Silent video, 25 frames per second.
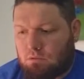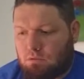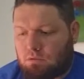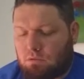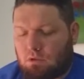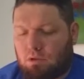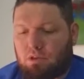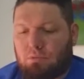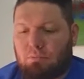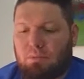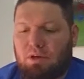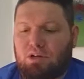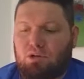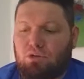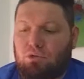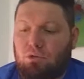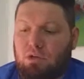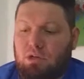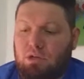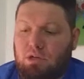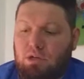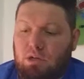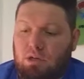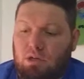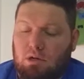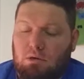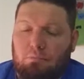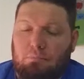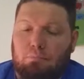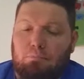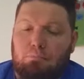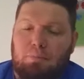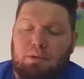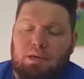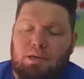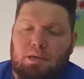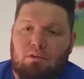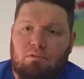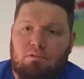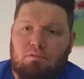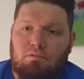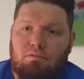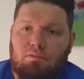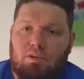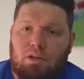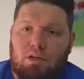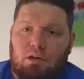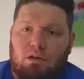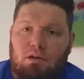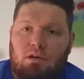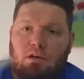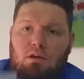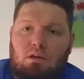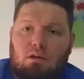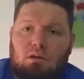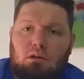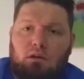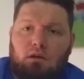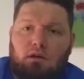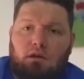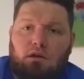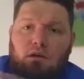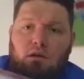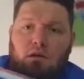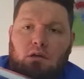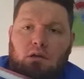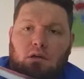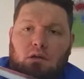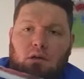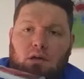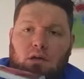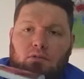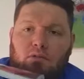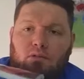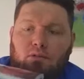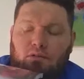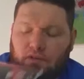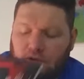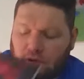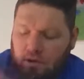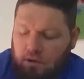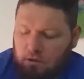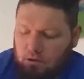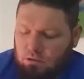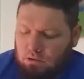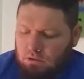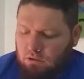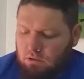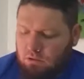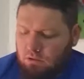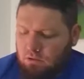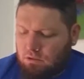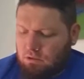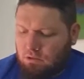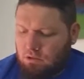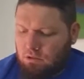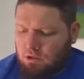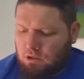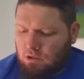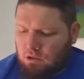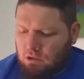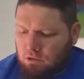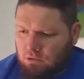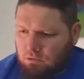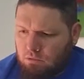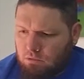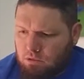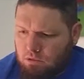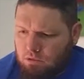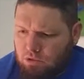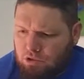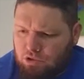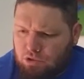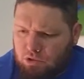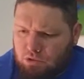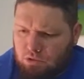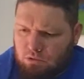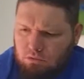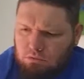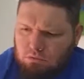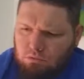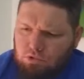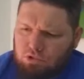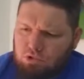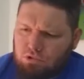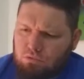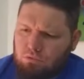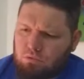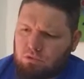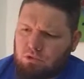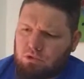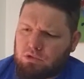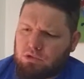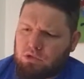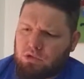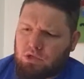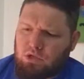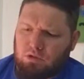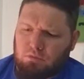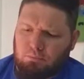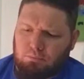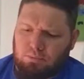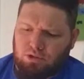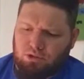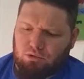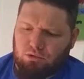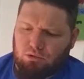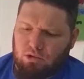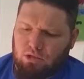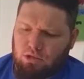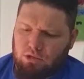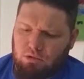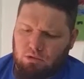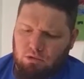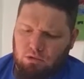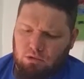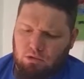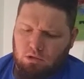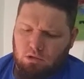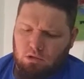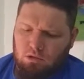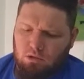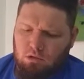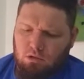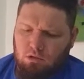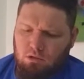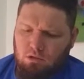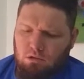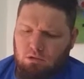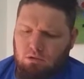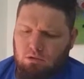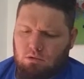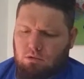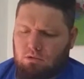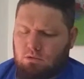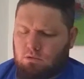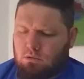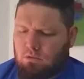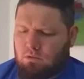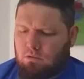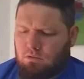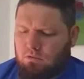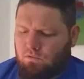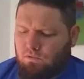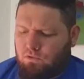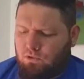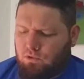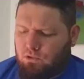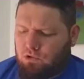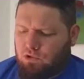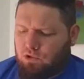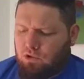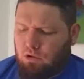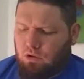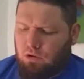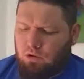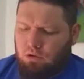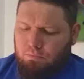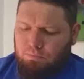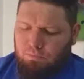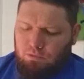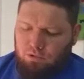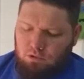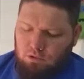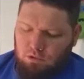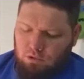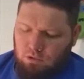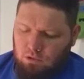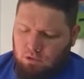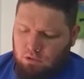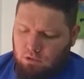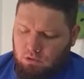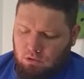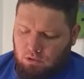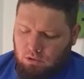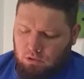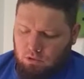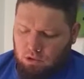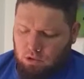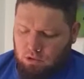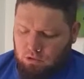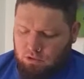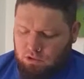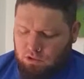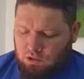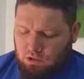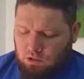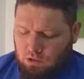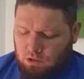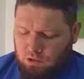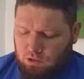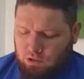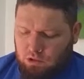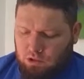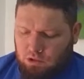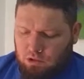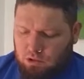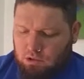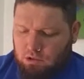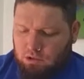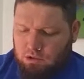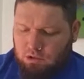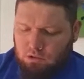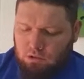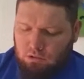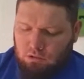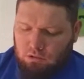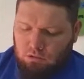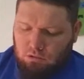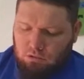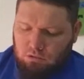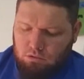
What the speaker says: Got the manual in it, and big, thick, heavy thing, which I'm sure this had a manual in. Future Cop. Yeah, it certainly does.